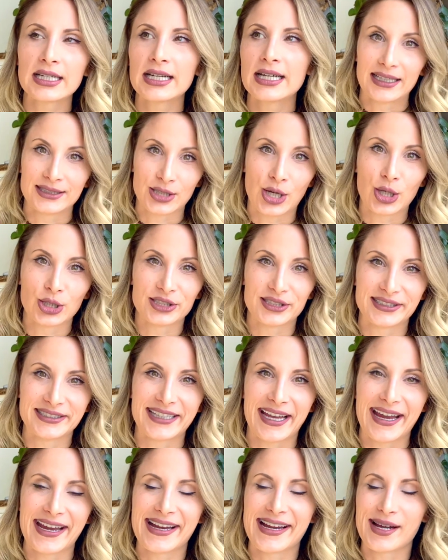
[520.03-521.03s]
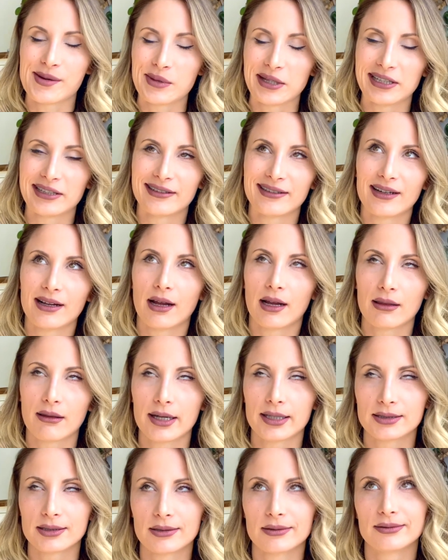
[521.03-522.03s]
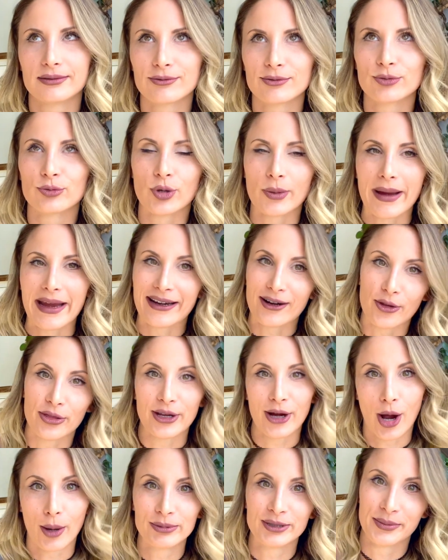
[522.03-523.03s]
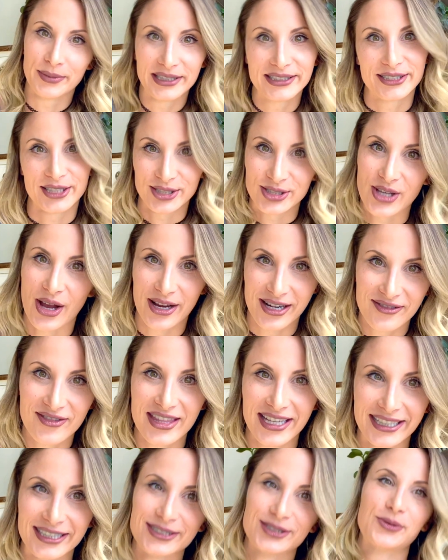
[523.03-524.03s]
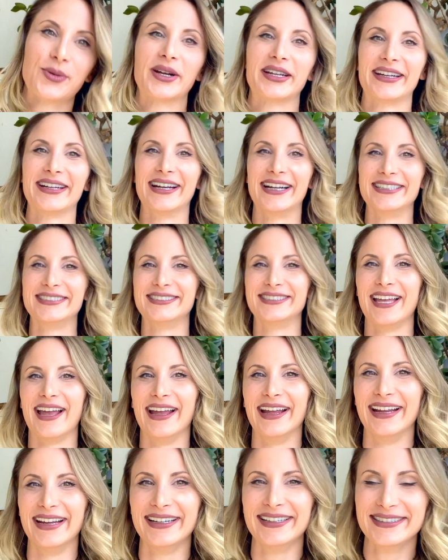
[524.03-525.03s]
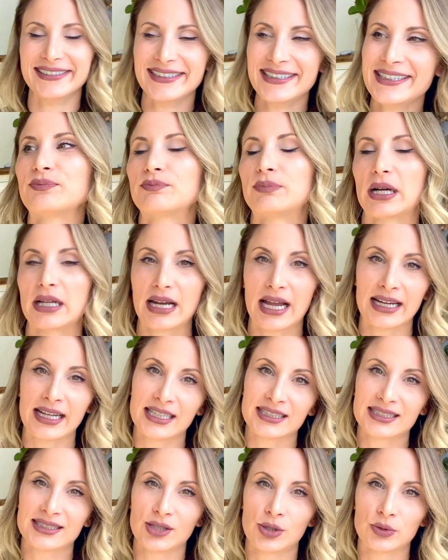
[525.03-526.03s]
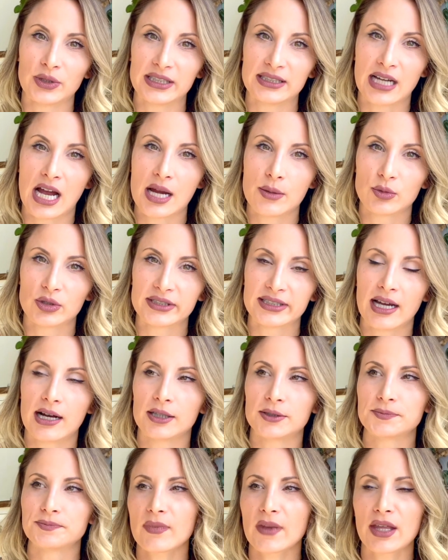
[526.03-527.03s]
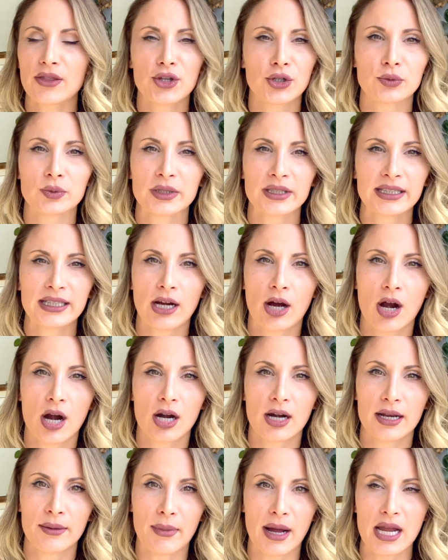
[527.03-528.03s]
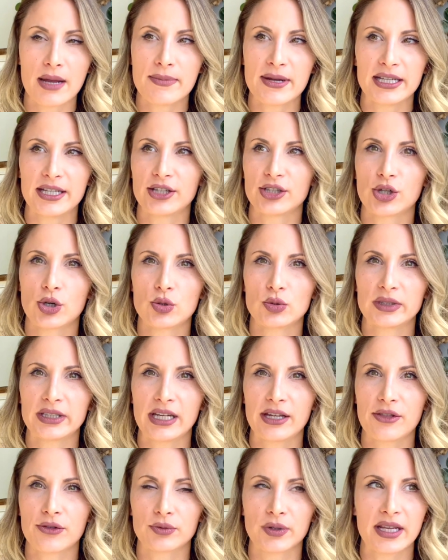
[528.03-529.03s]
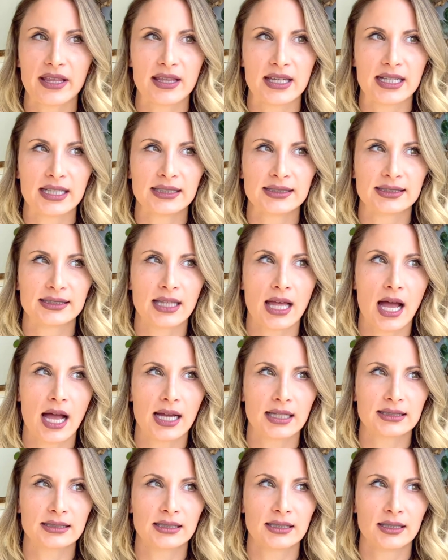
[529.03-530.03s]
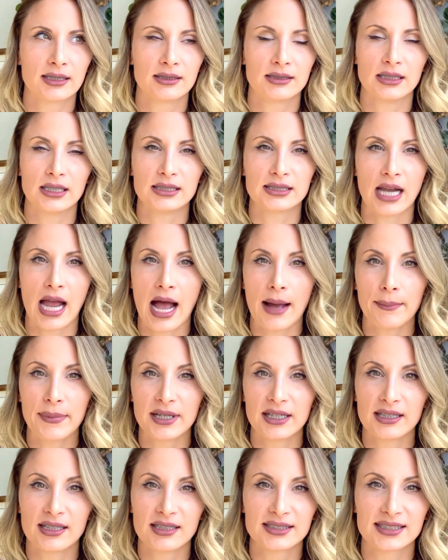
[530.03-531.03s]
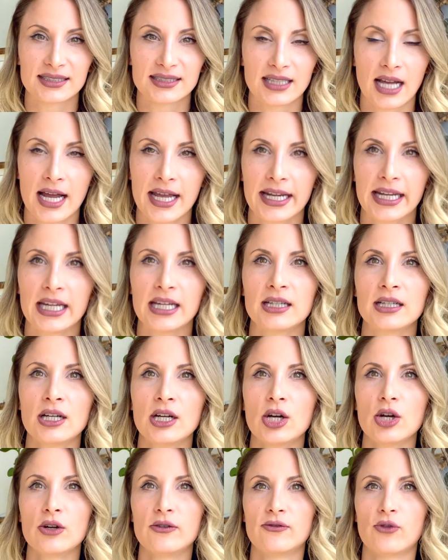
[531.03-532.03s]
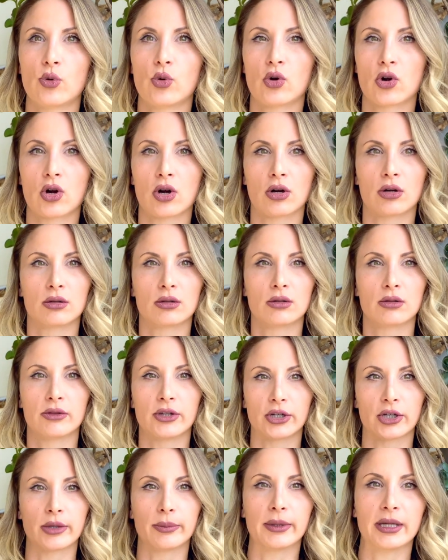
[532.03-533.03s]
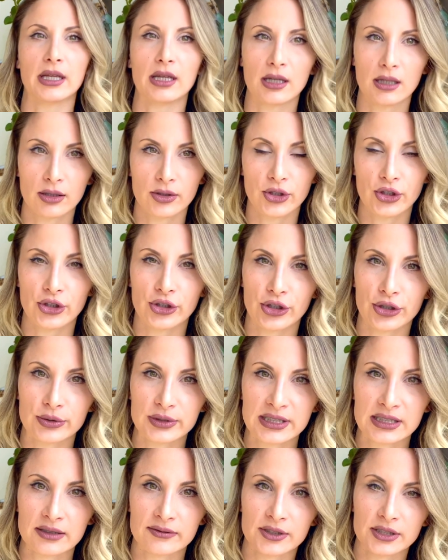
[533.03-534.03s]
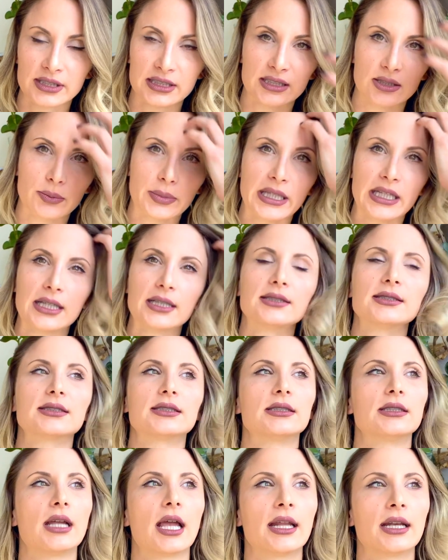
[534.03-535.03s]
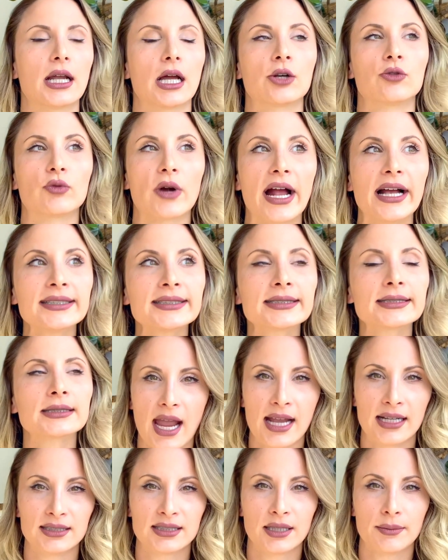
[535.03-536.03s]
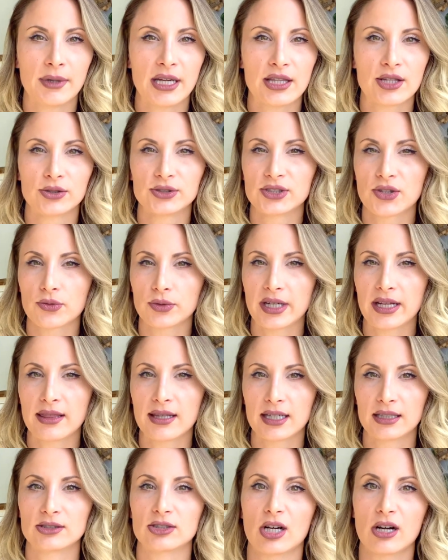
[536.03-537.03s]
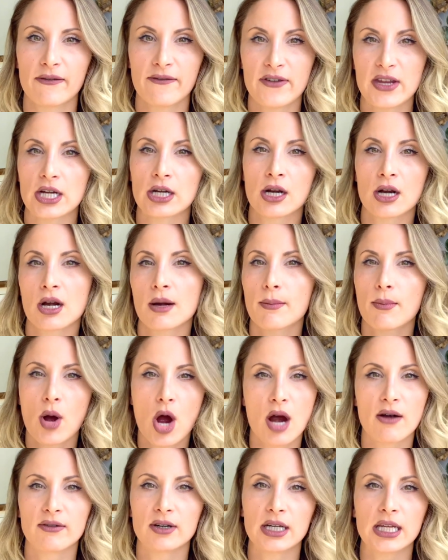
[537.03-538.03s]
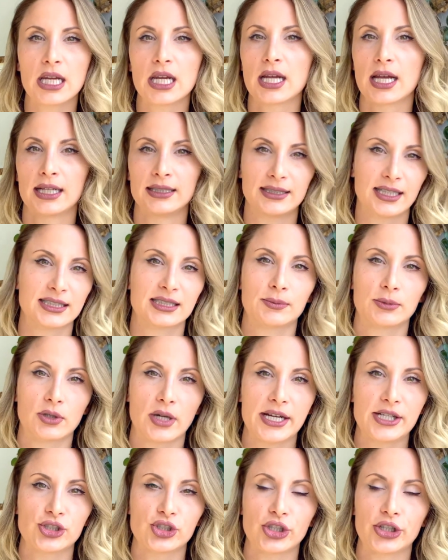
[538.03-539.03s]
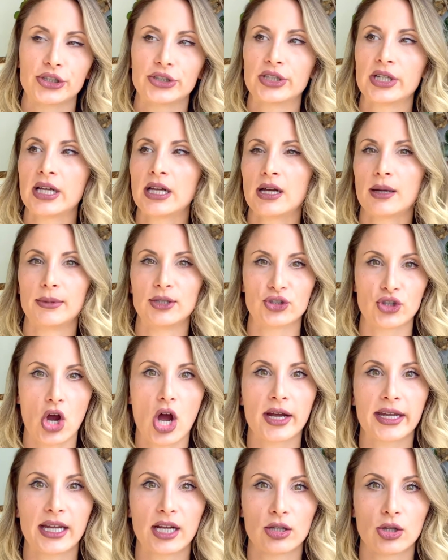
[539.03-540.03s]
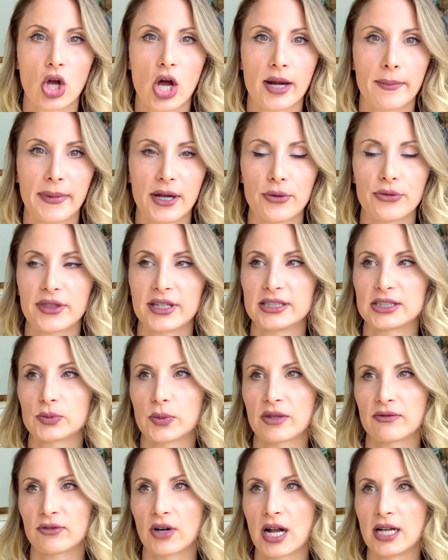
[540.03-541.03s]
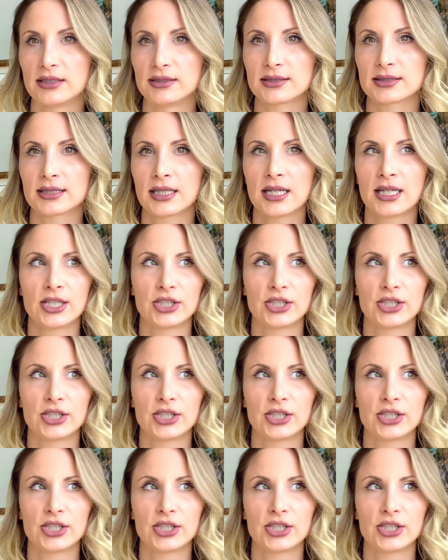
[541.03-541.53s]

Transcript: It's hard to say. I mean, I like to remain on the optimistic side of things. What can I say? But I guess only time will tell. There really are, in my opinion, only 3 things that need to happen in a society for there to be, civil disobedience and unrest. And to me, those 3 things are fear, poverty, and desperation. I've been talking a lot about this with friends.